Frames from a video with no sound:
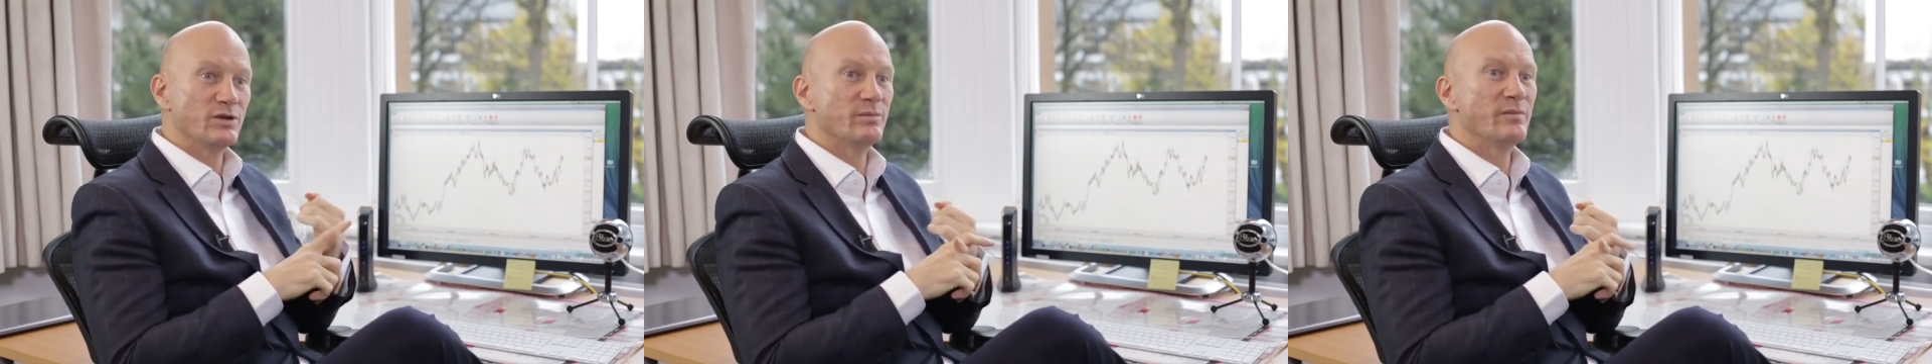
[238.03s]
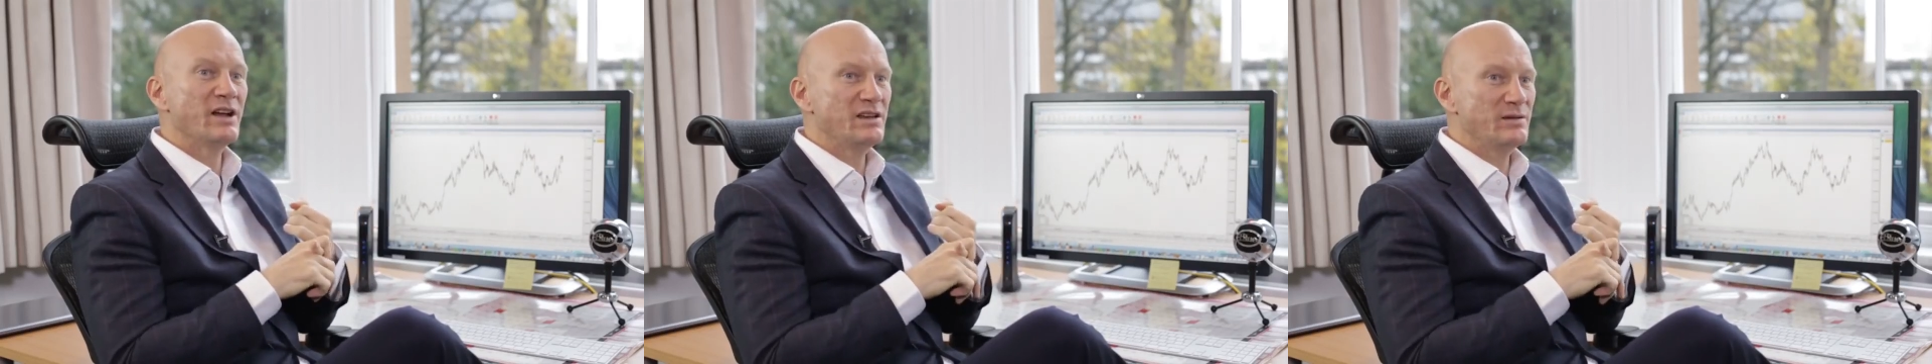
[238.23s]

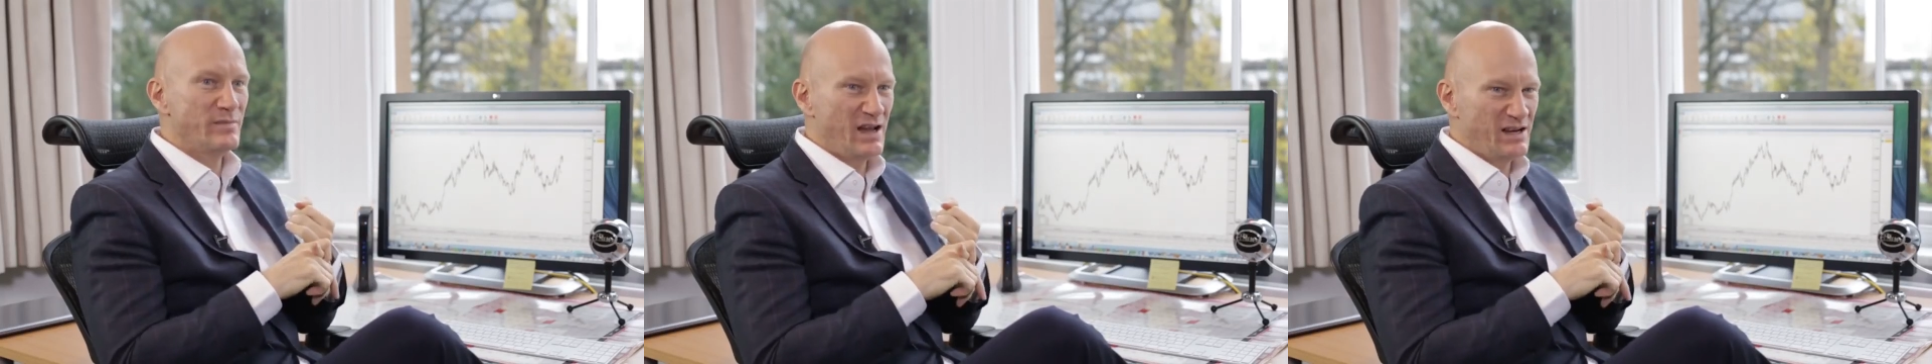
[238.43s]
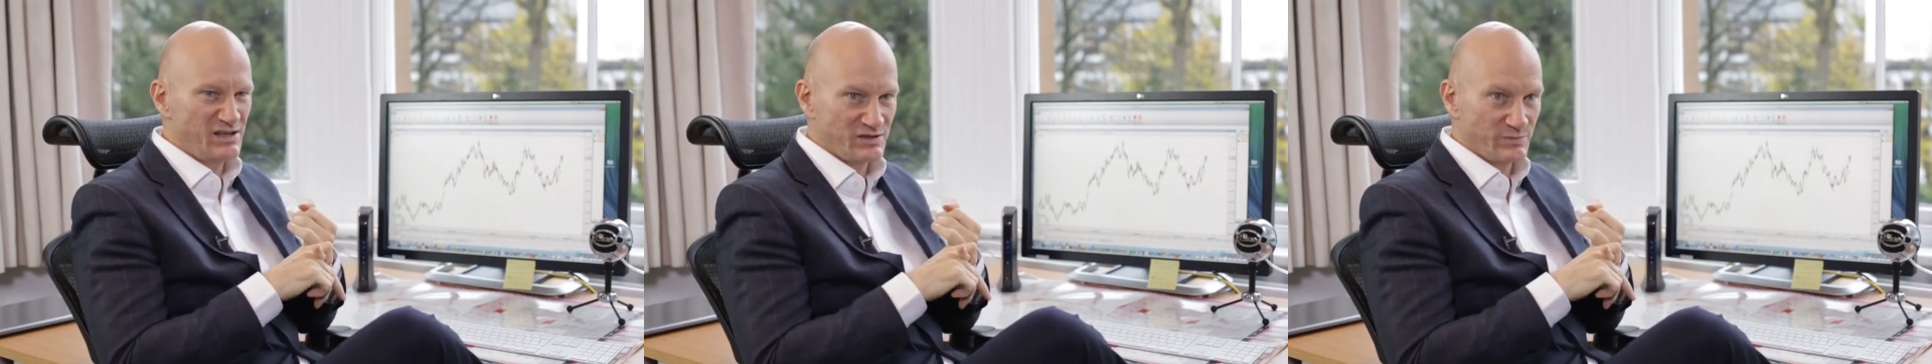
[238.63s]
with money
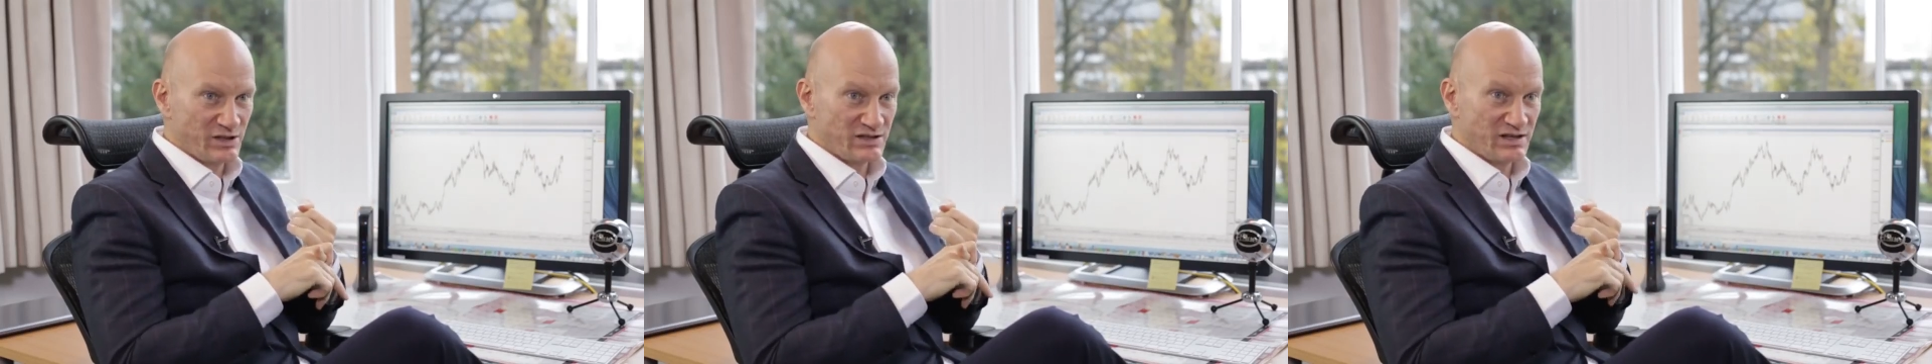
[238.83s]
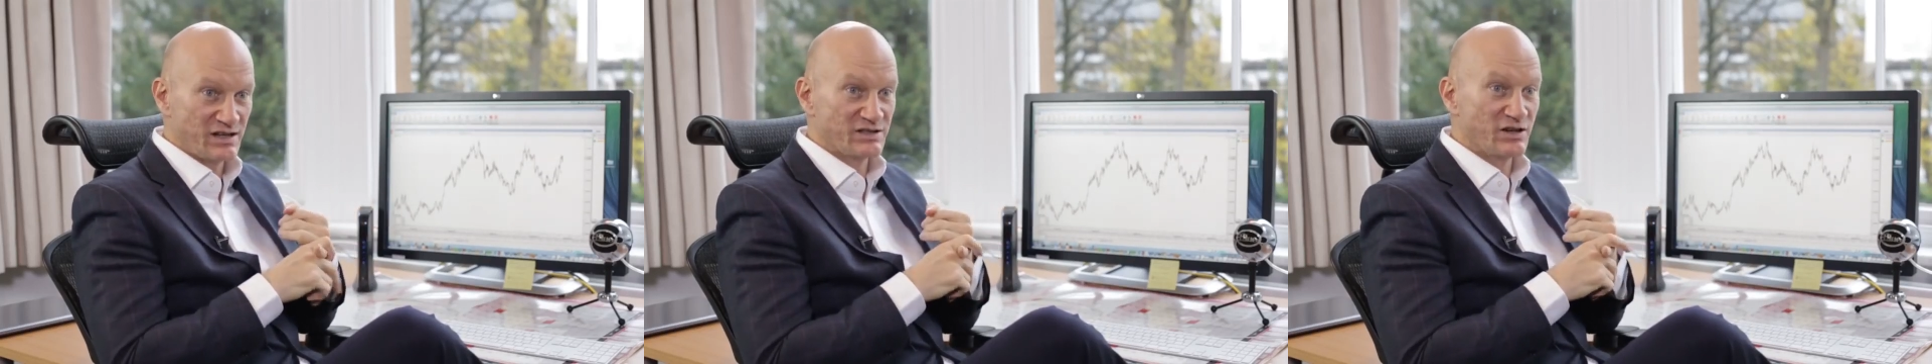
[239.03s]

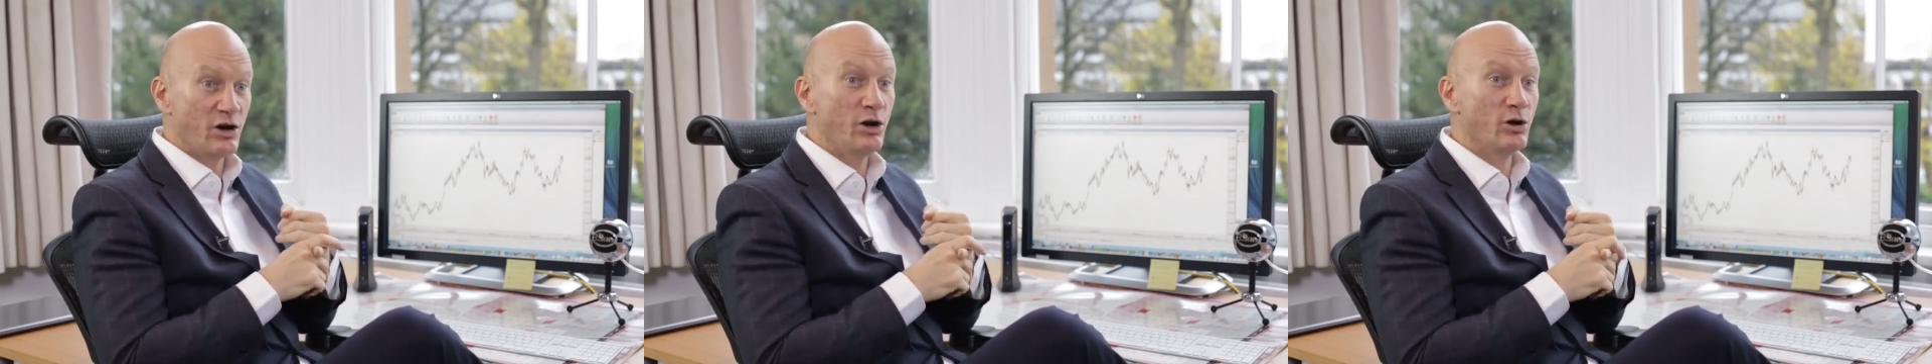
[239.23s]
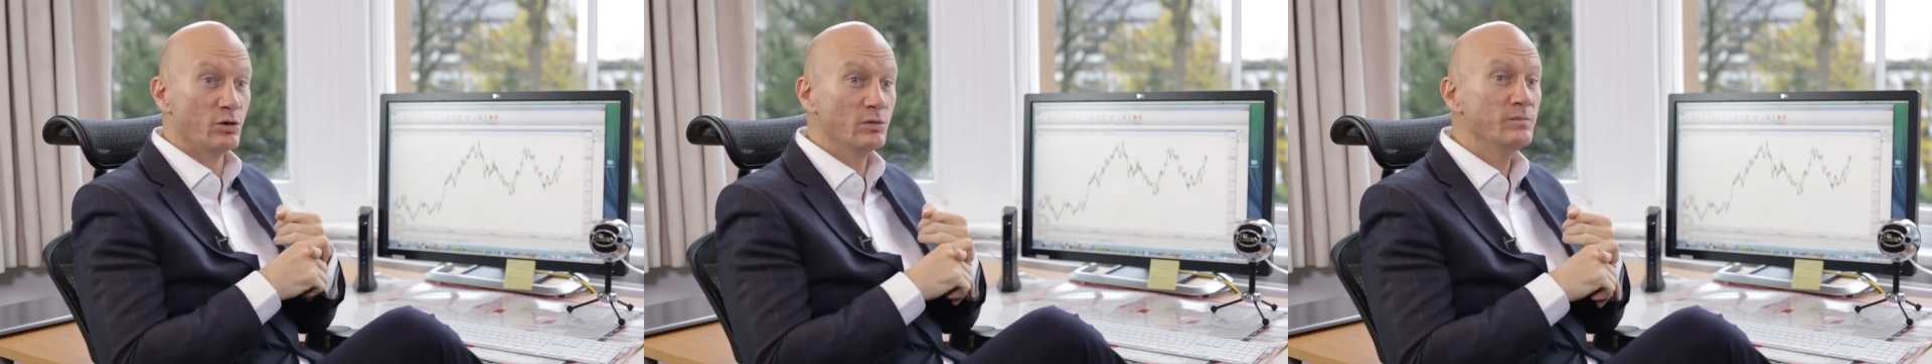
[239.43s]
management as
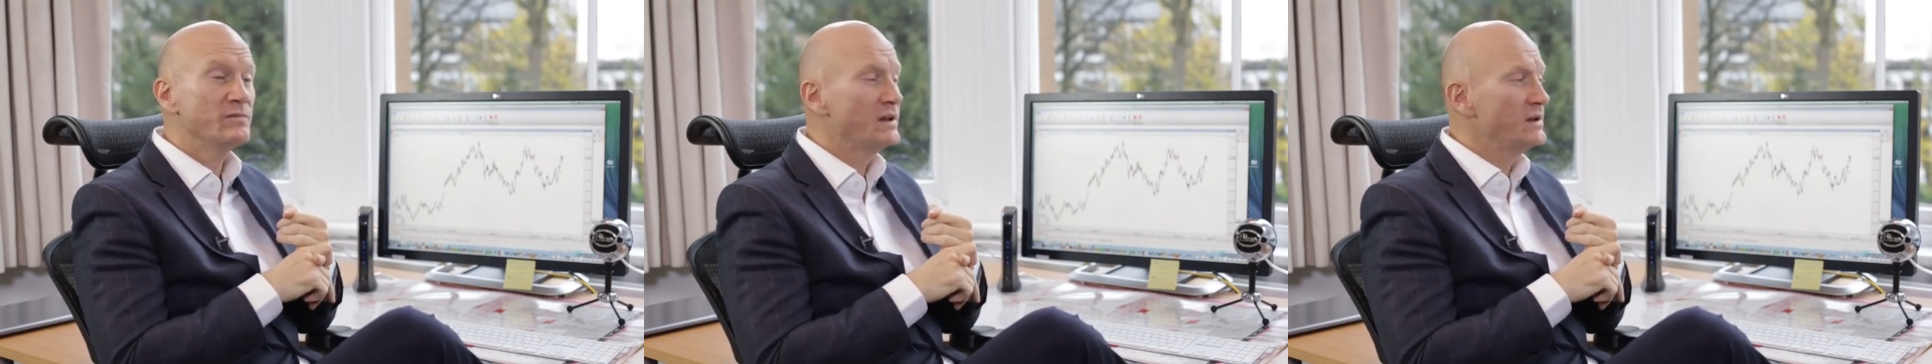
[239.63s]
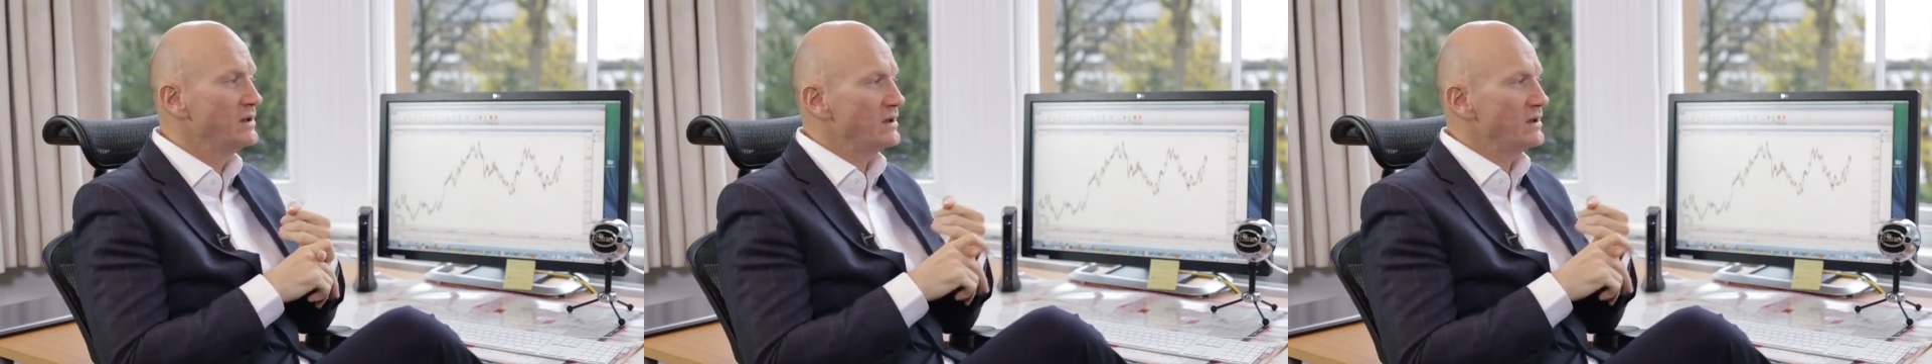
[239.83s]
a whole.